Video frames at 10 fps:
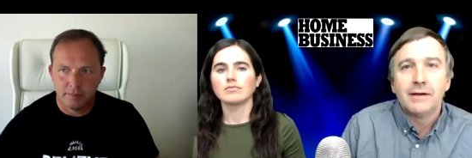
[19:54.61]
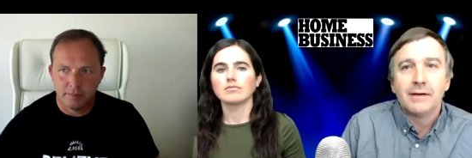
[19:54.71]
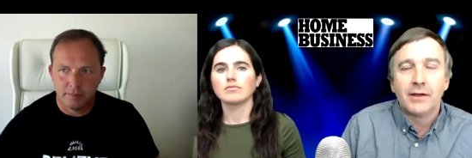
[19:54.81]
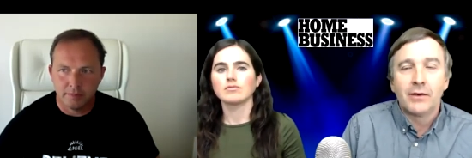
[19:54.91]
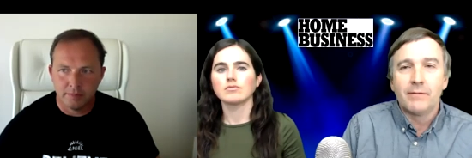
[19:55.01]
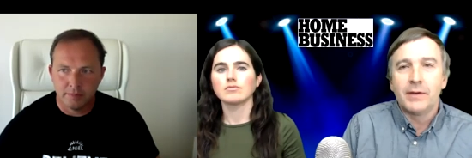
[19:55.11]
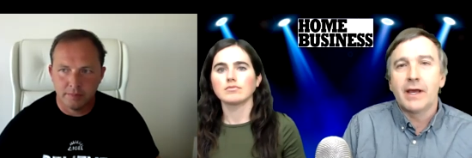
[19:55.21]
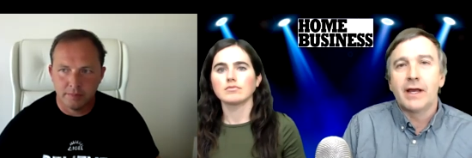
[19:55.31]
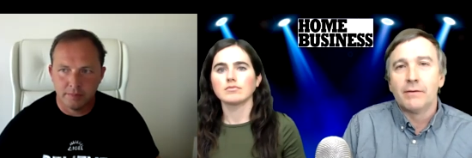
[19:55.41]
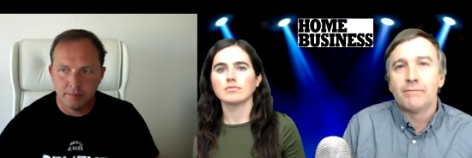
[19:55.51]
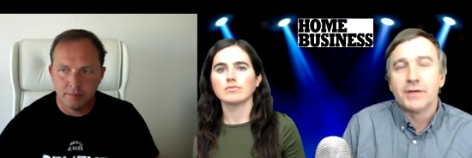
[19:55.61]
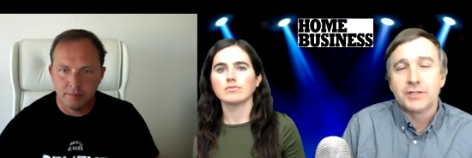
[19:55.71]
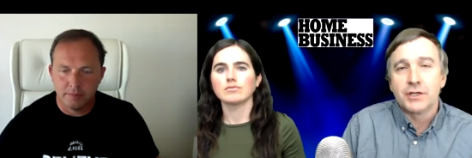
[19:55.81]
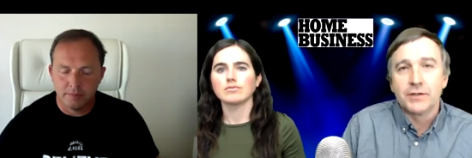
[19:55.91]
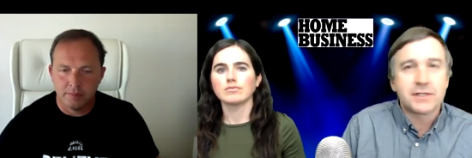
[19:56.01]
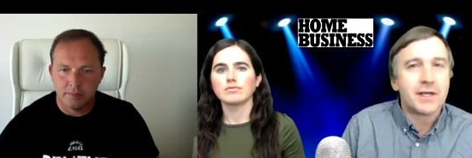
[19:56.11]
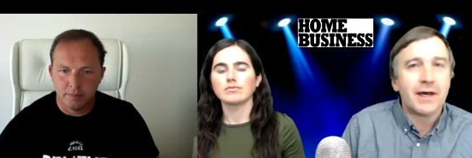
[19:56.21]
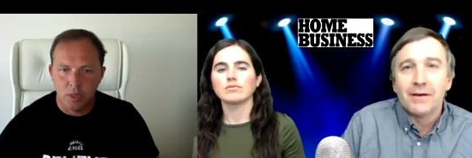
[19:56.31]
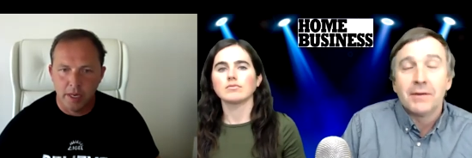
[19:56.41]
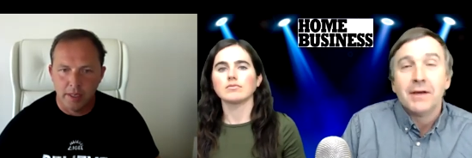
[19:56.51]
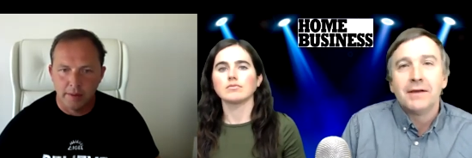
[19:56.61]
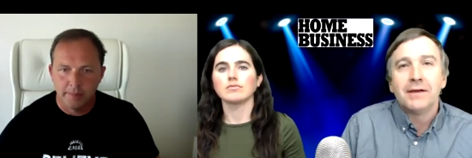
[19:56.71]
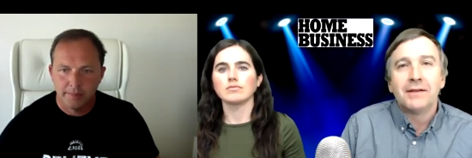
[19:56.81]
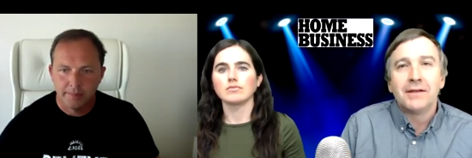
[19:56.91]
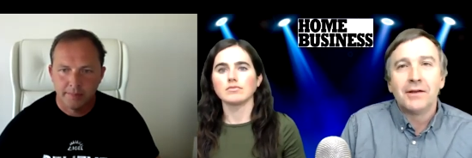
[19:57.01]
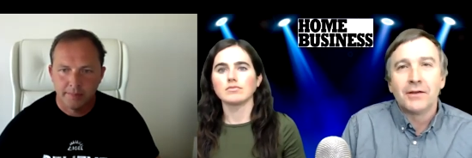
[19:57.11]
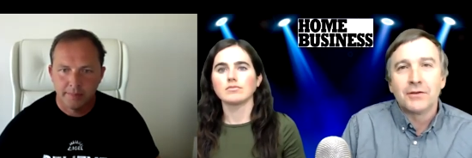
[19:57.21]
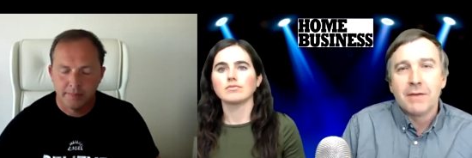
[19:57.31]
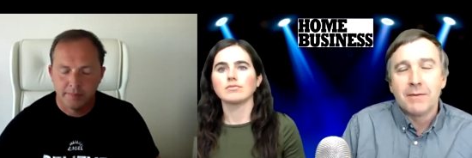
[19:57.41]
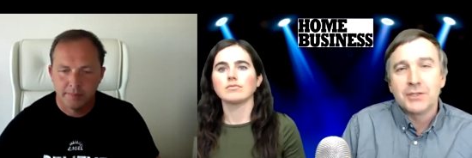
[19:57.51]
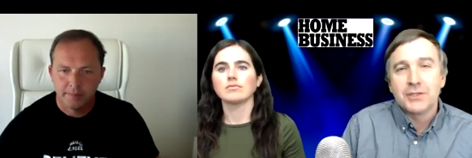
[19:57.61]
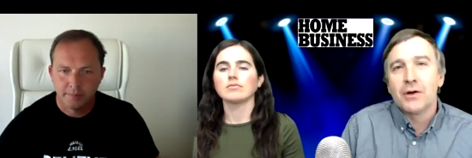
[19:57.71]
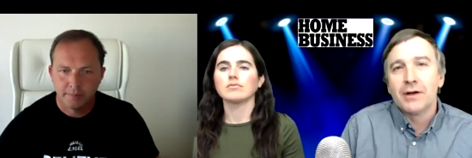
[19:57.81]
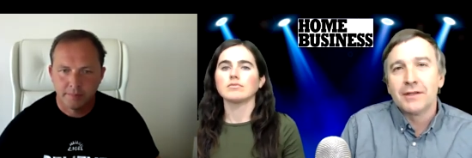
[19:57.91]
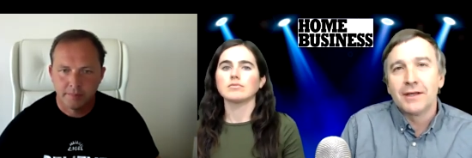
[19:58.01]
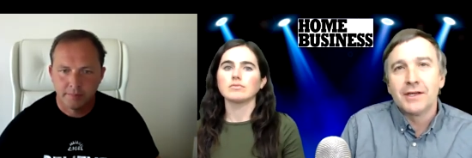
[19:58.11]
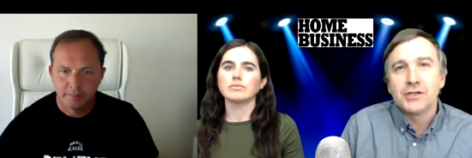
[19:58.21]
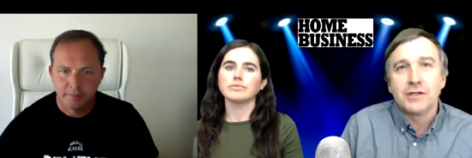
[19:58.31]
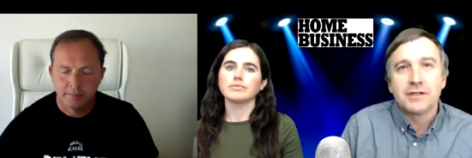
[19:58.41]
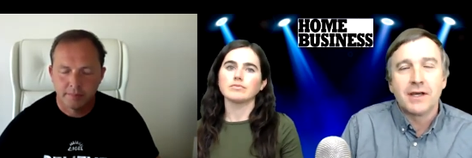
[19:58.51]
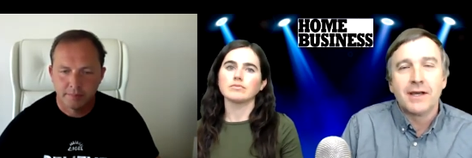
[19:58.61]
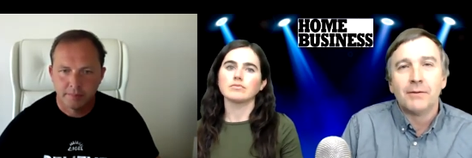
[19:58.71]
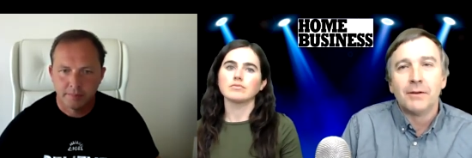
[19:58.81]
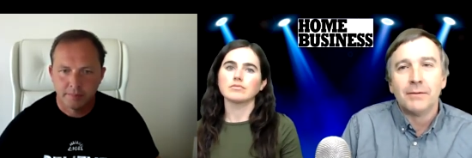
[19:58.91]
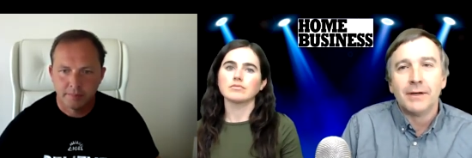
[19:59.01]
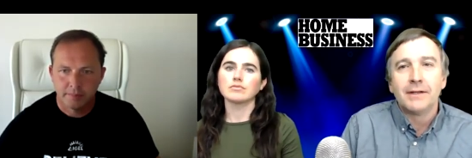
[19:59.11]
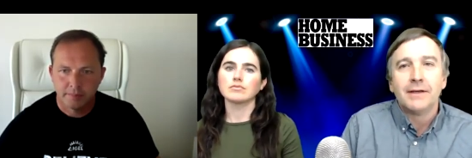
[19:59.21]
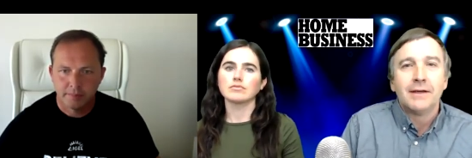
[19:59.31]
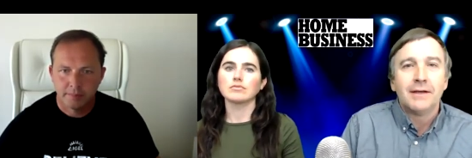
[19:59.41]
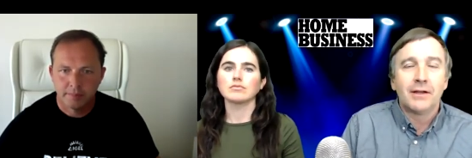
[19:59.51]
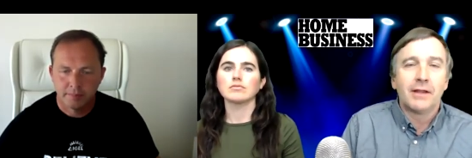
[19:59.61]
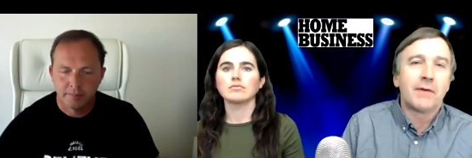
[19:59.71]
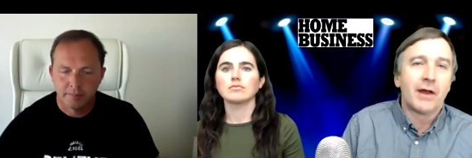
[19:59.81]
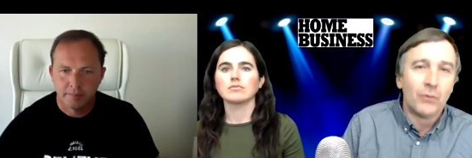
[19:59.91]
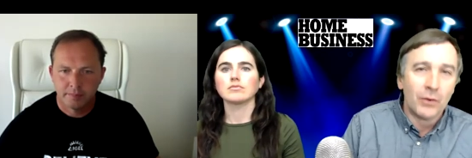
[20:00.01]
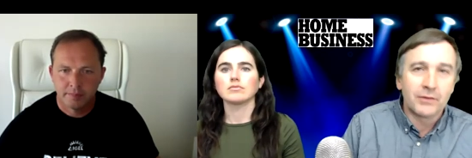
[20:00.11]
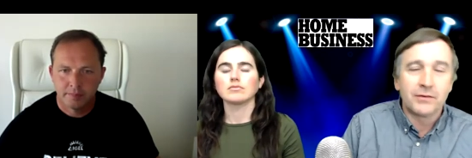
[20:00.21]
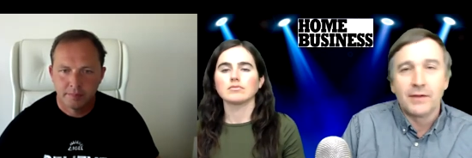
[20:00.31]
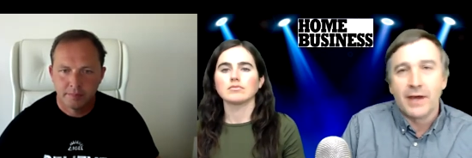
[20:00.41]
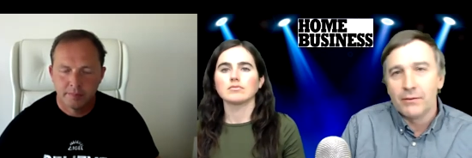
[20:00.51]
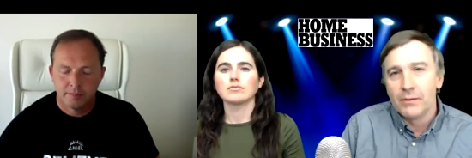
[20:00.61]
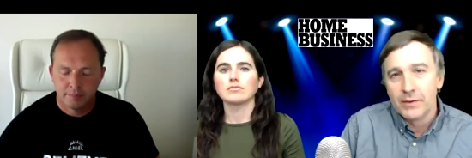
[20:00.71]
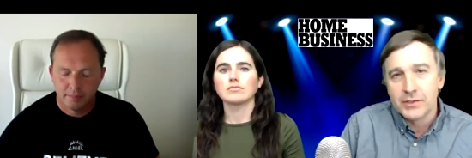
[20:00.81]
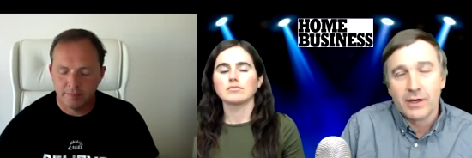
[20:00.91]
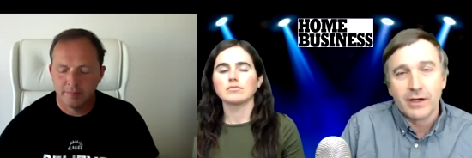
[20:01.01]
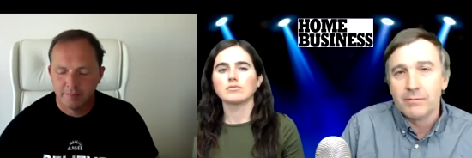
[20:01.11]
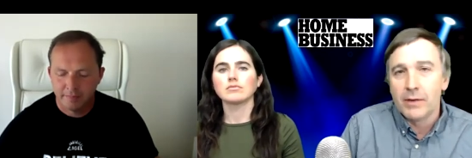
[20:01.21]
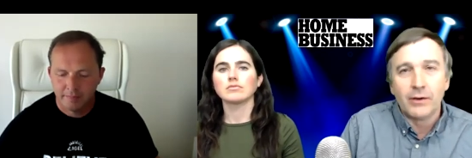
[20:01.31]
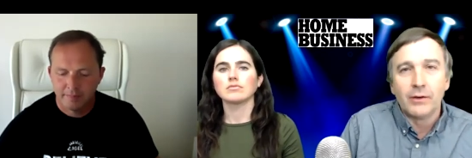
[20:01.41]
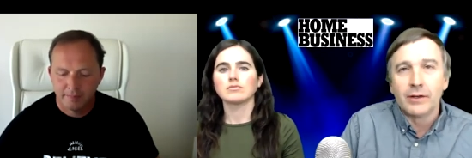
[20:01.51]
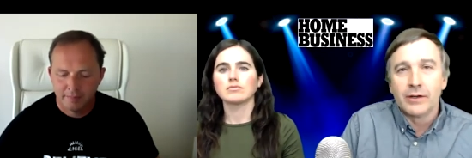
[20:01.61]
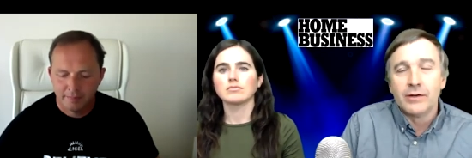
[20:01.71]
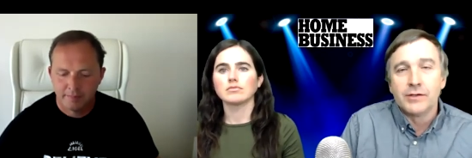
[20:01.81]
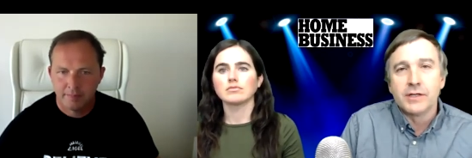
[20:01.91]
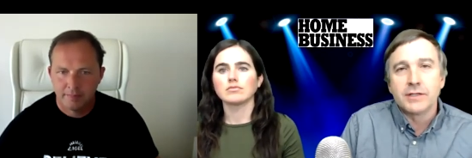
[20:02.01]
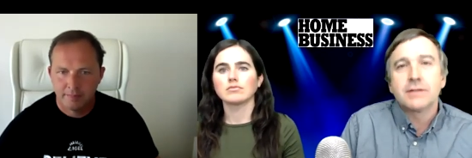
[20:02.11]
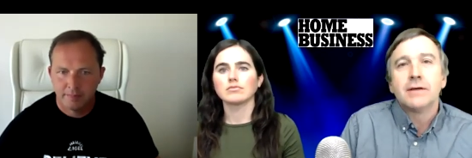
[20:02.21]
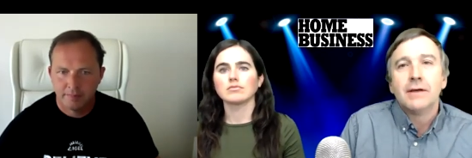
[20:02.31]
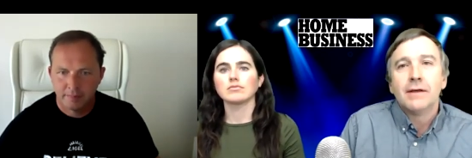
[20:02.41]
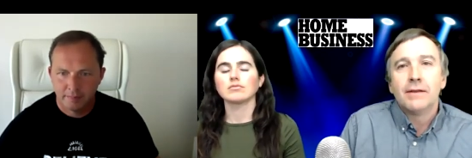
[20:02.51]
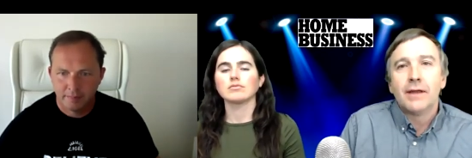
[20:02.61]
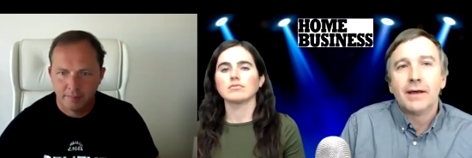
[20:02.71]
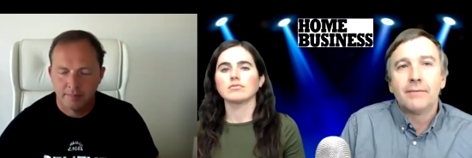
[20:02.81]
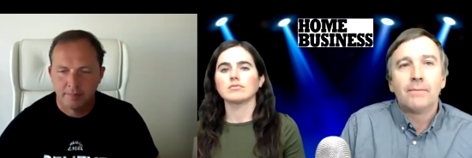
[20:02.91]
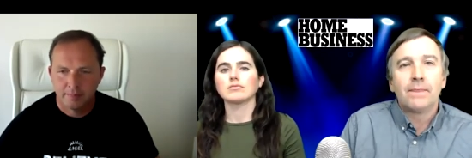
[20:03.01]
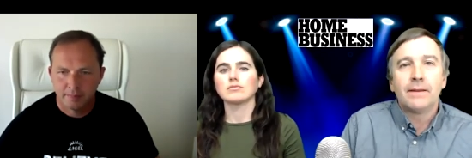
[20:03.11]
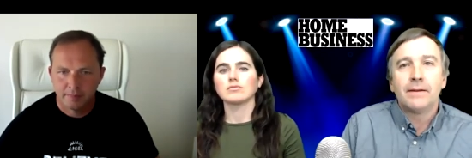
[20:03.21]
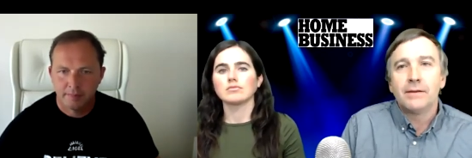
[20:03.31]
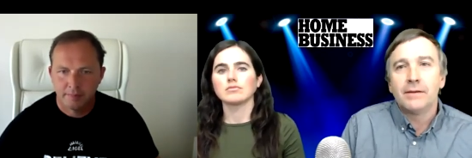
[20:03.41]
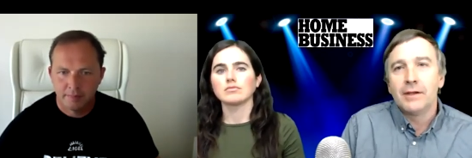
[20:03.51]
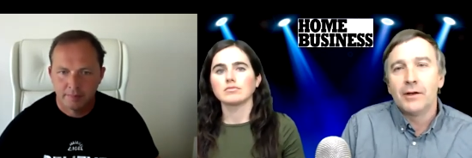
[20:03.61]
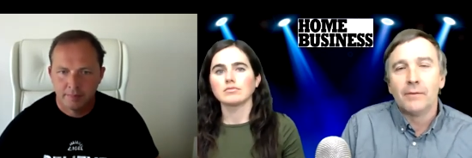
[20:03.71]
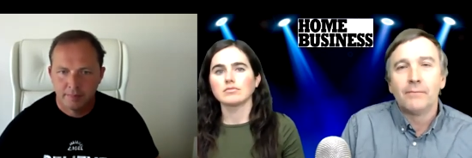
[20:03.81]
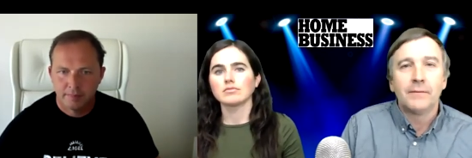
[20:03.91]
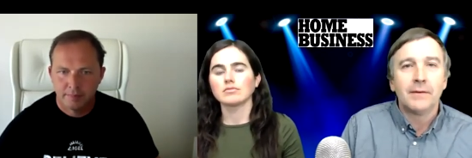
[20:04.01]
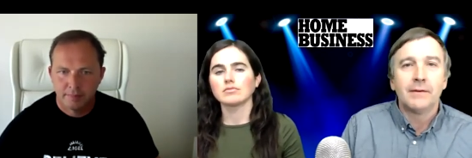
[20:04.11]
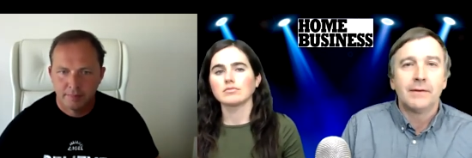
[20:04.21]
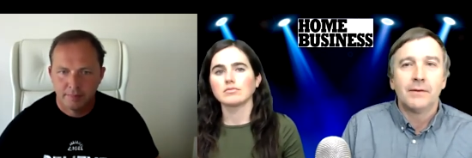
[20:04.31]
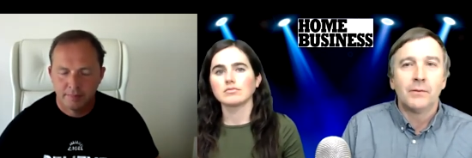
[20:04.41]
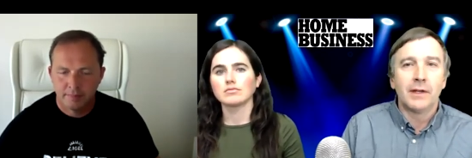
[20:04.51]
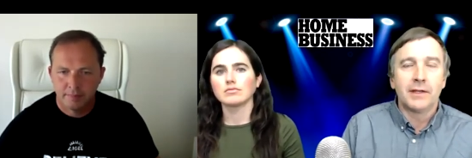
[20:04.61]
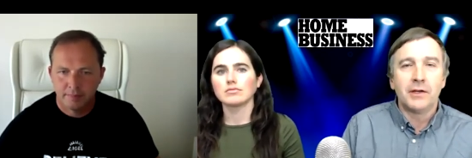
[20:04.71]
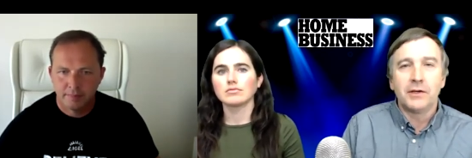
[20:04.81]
Speaker 1: Uh, they don't have any right. physical setup, mm-hmm. and you know, those maybe start at the kitchen table, but you know, they've got to work through that. And we were talking about earlier, just that, you know, well, you know,